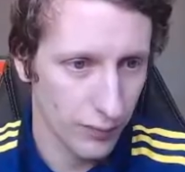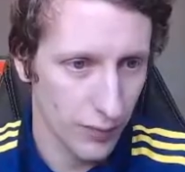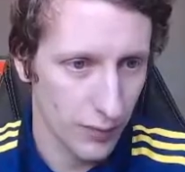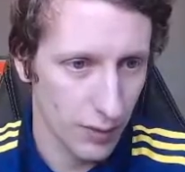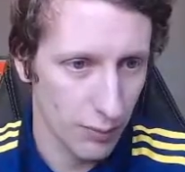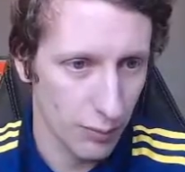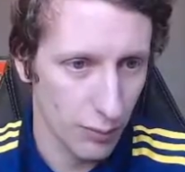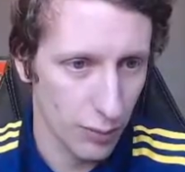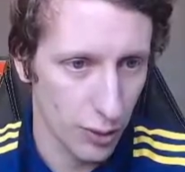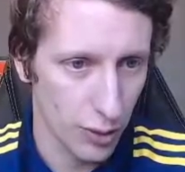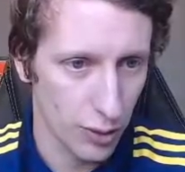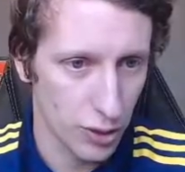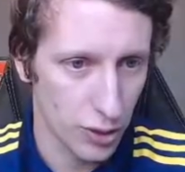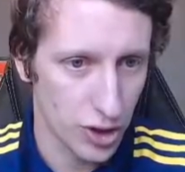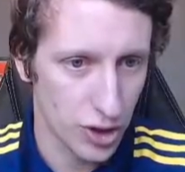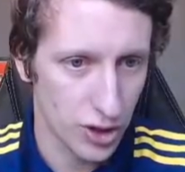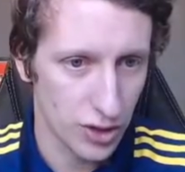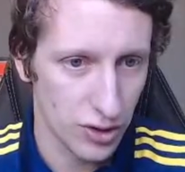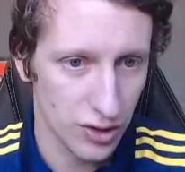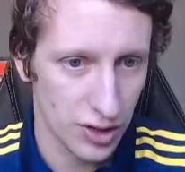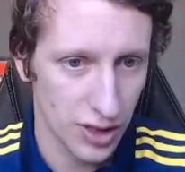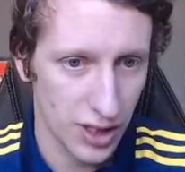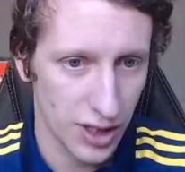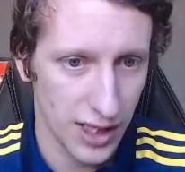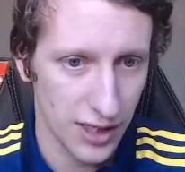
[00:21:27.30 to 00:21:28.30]
Marucci's
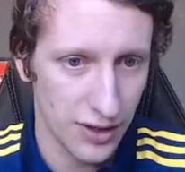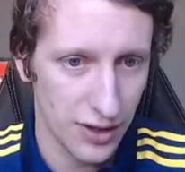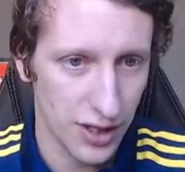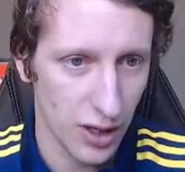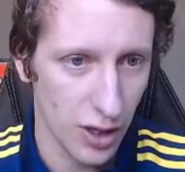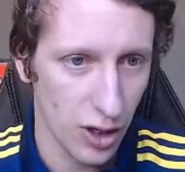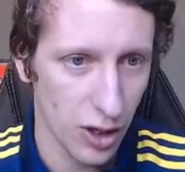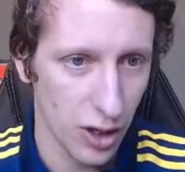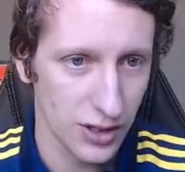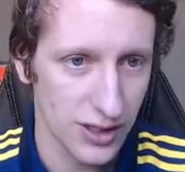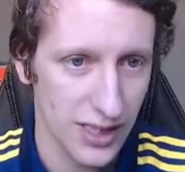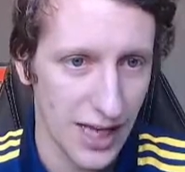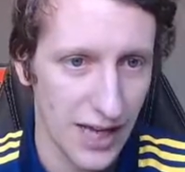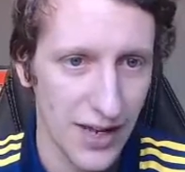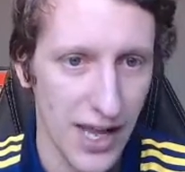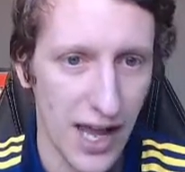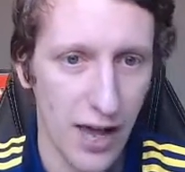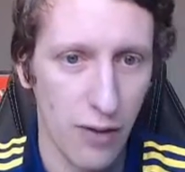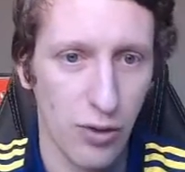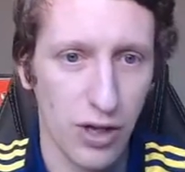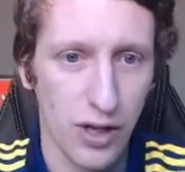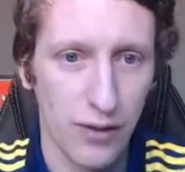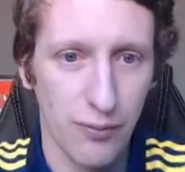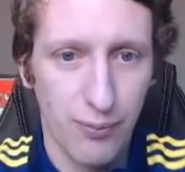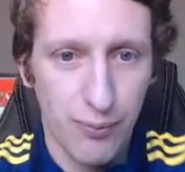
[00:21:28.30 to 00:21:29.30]
underneath it. Ozan there
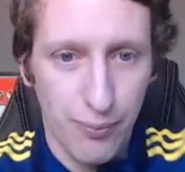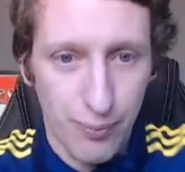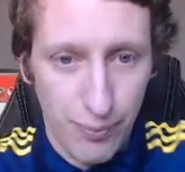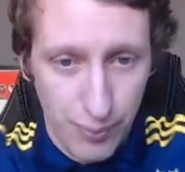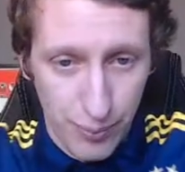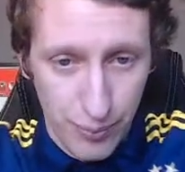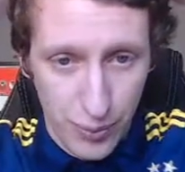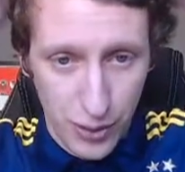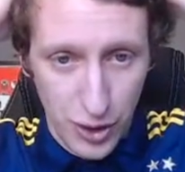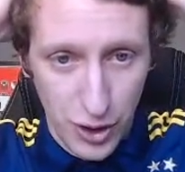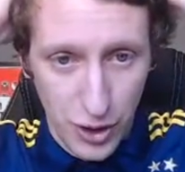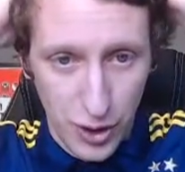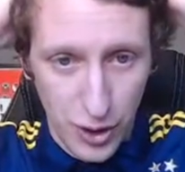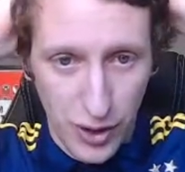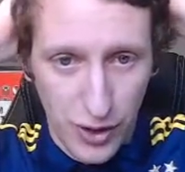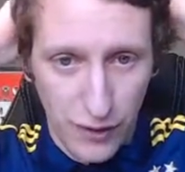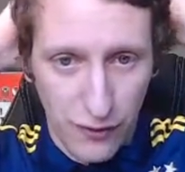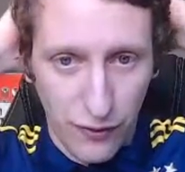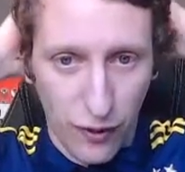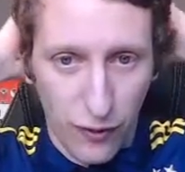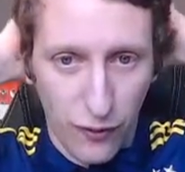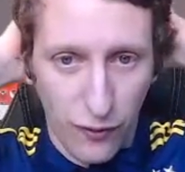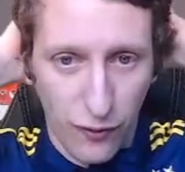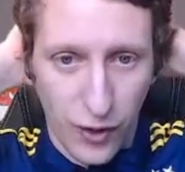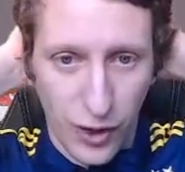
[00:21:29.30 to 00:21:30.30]
with a
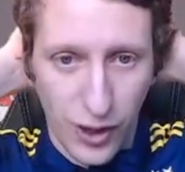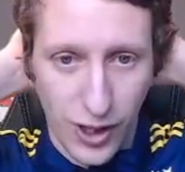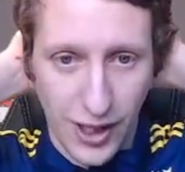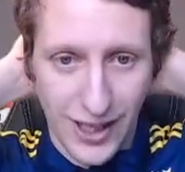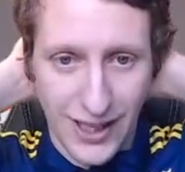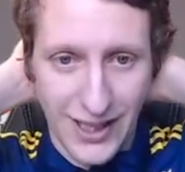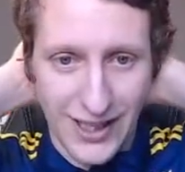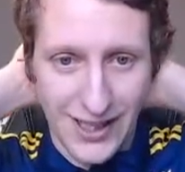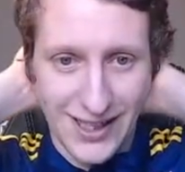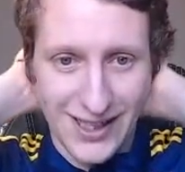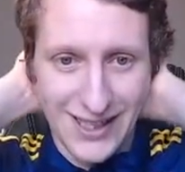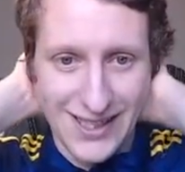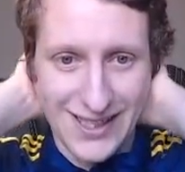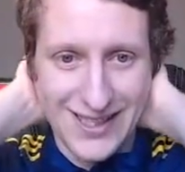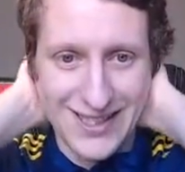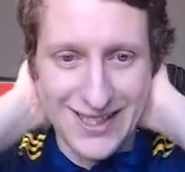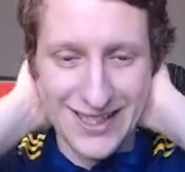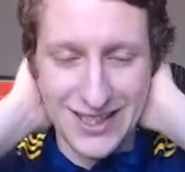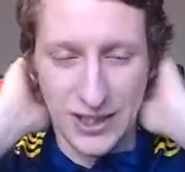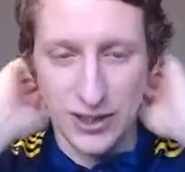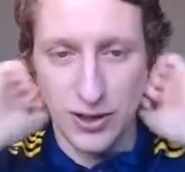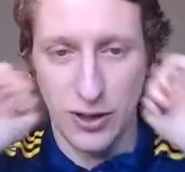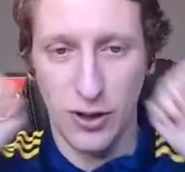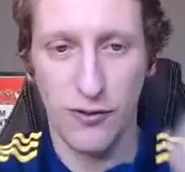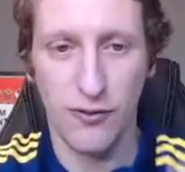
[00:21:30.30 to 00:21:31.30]
beautiful volley
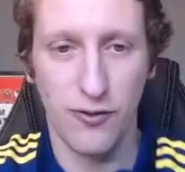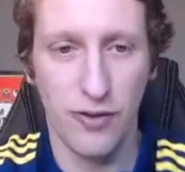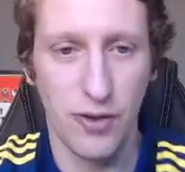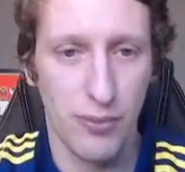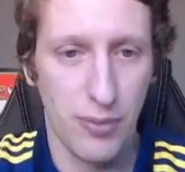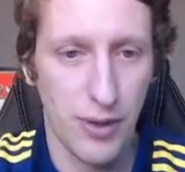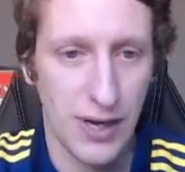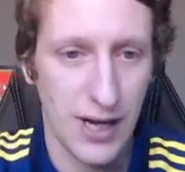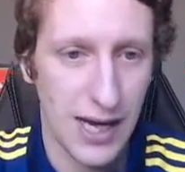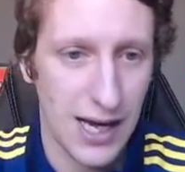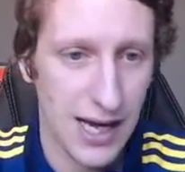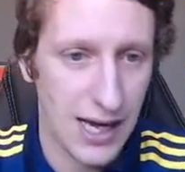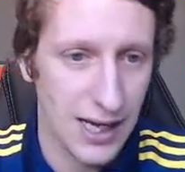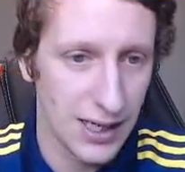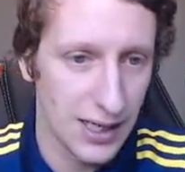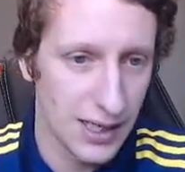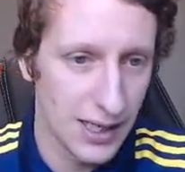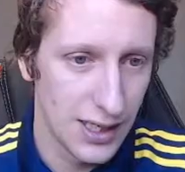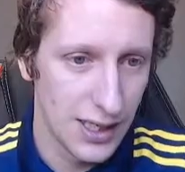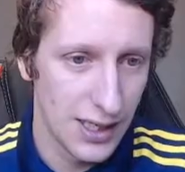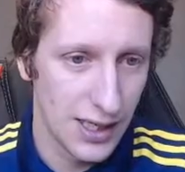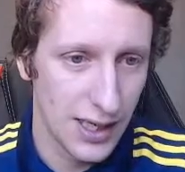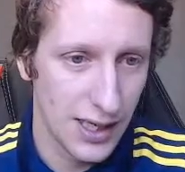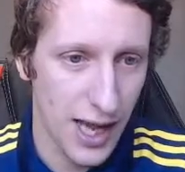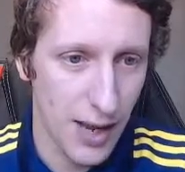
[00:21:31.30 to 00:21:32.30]
off the bar.
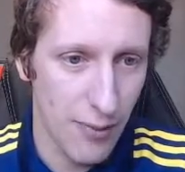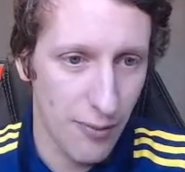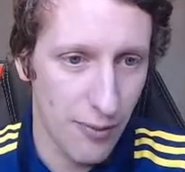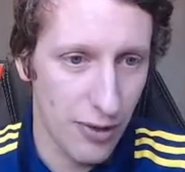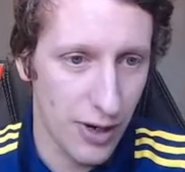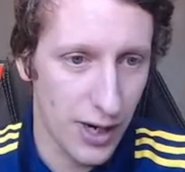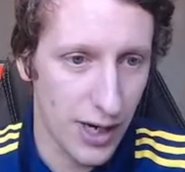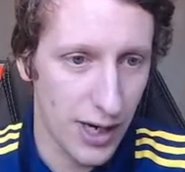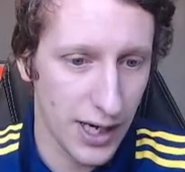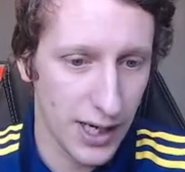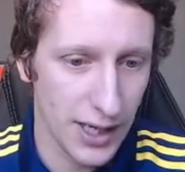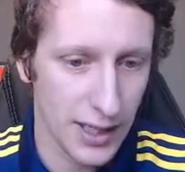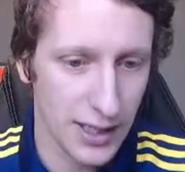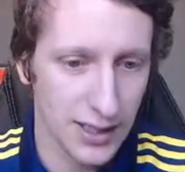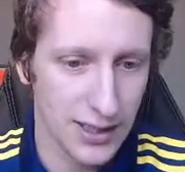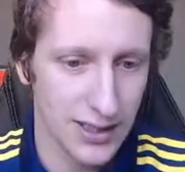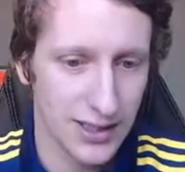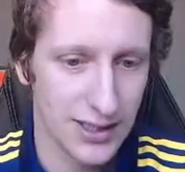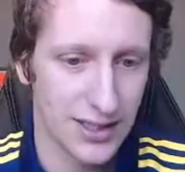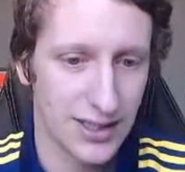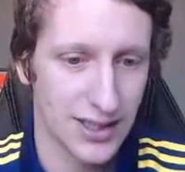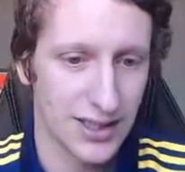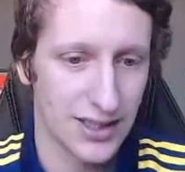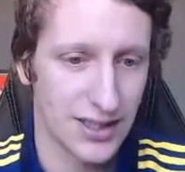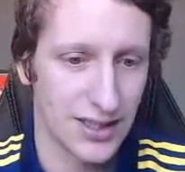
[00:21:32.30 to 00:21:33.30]

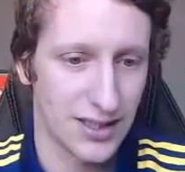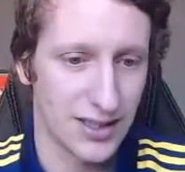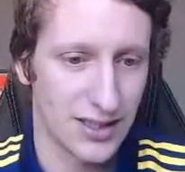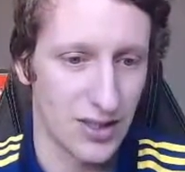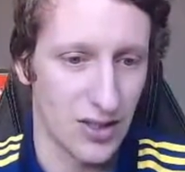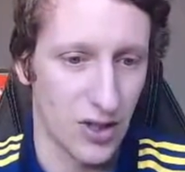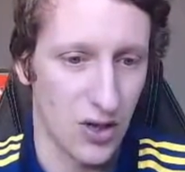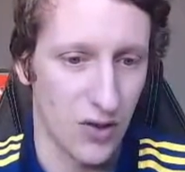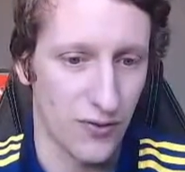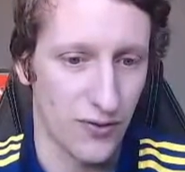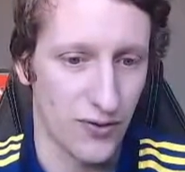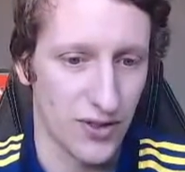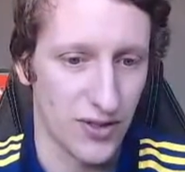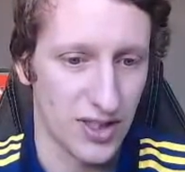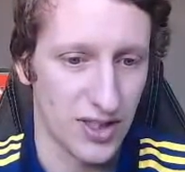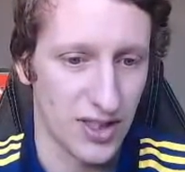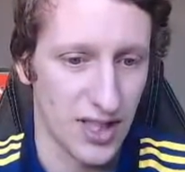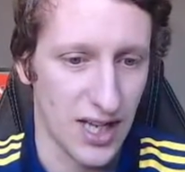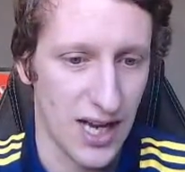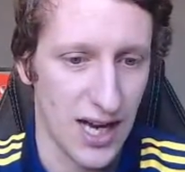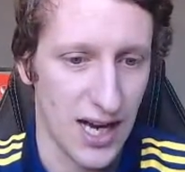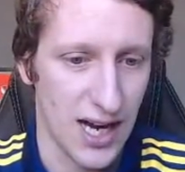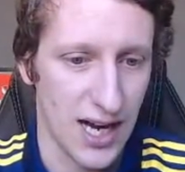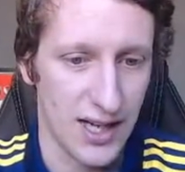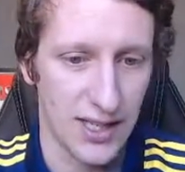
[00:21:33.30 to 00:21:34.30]
Emre's
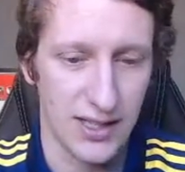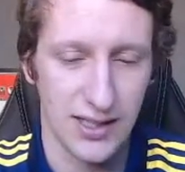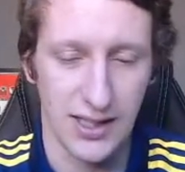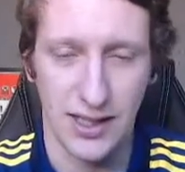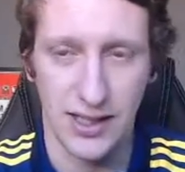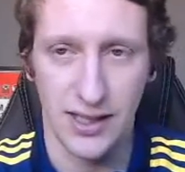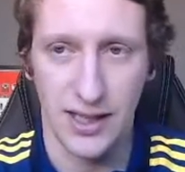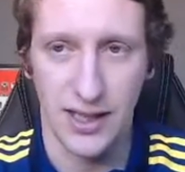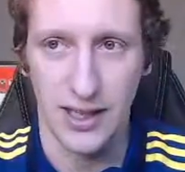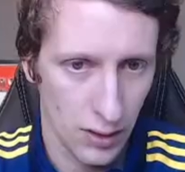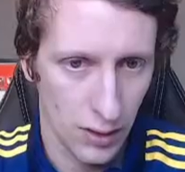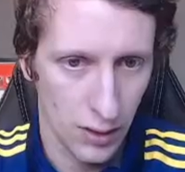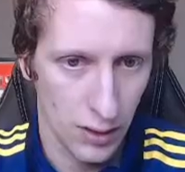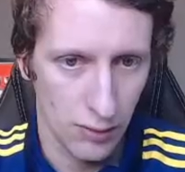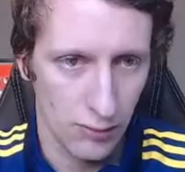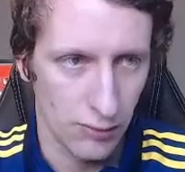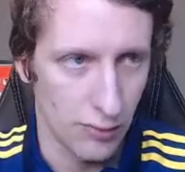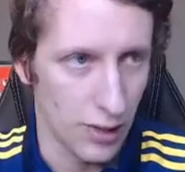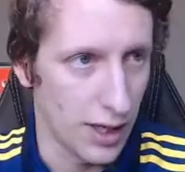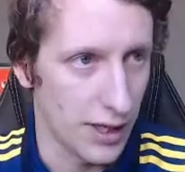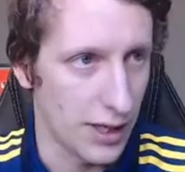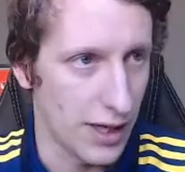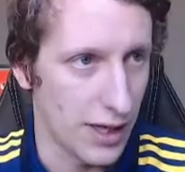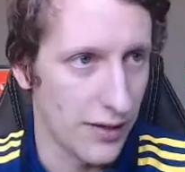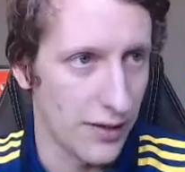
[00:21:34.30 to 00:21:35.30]
offside, is it? Yes.
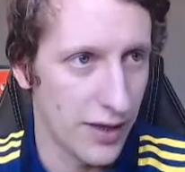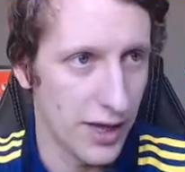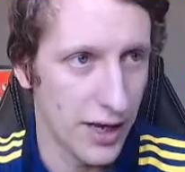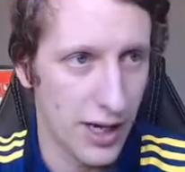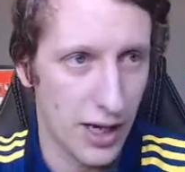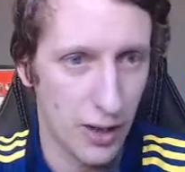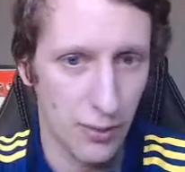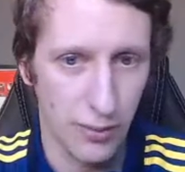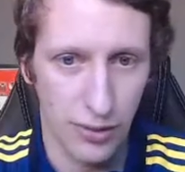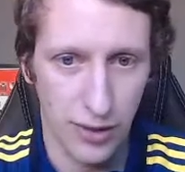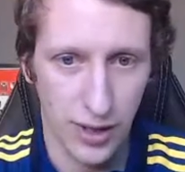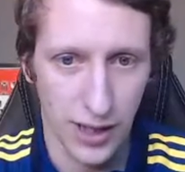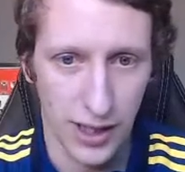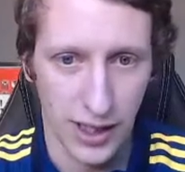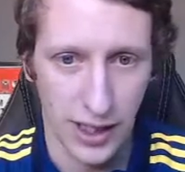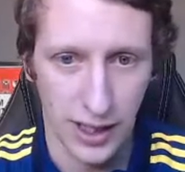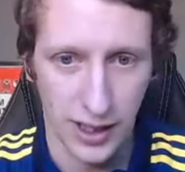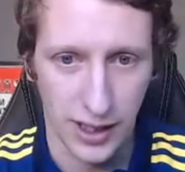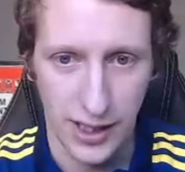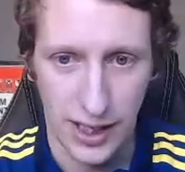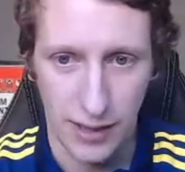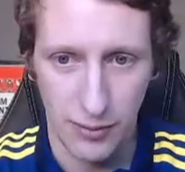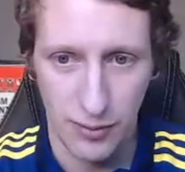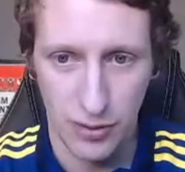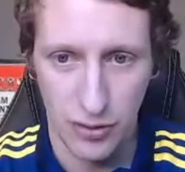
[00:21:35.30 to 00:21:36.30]
Right, now breaking.
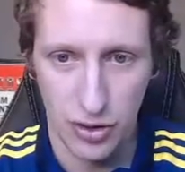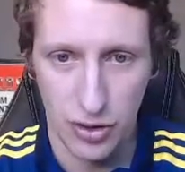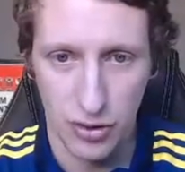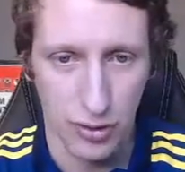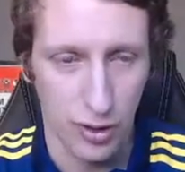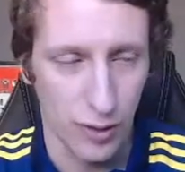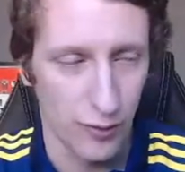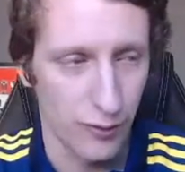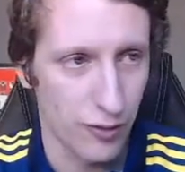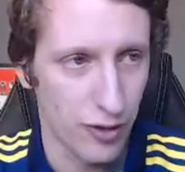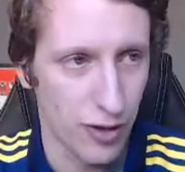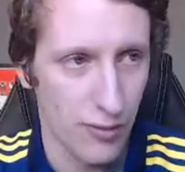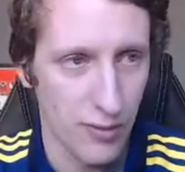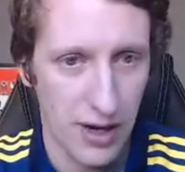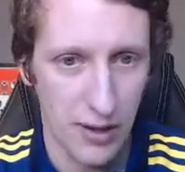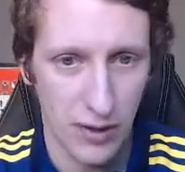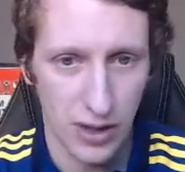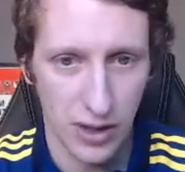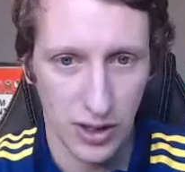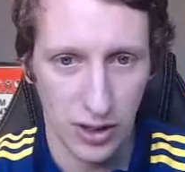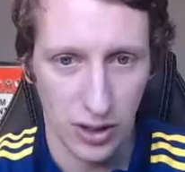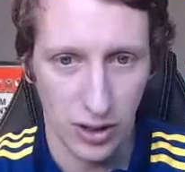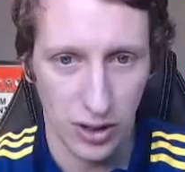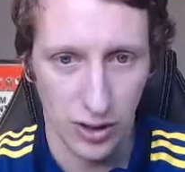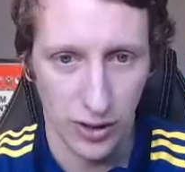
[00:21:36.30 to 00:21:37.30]
Cameron Jerome from our
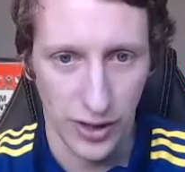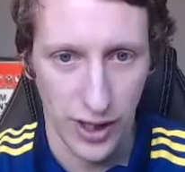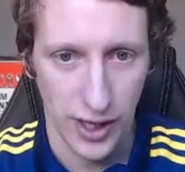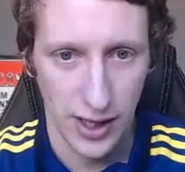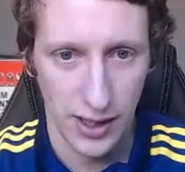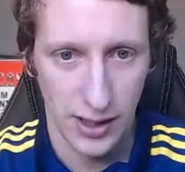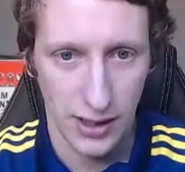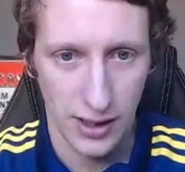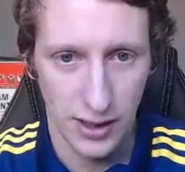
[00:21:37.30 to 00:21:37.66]
corner.